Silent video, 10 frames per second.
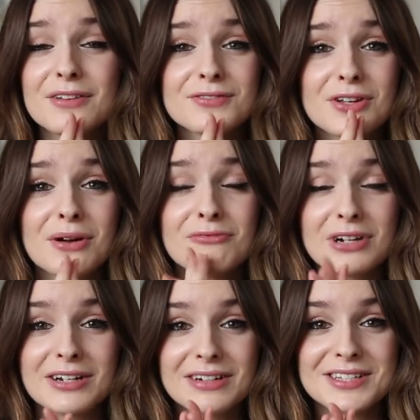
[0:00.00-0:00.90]
If so, I'm
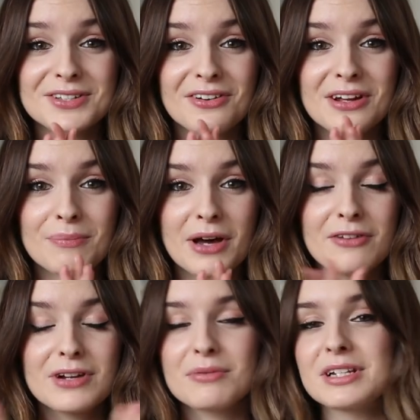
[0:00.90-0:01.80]
really, really sorry, but
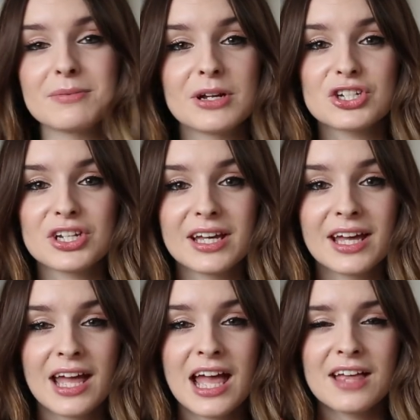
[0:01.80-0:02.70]
I really wanted to mention it.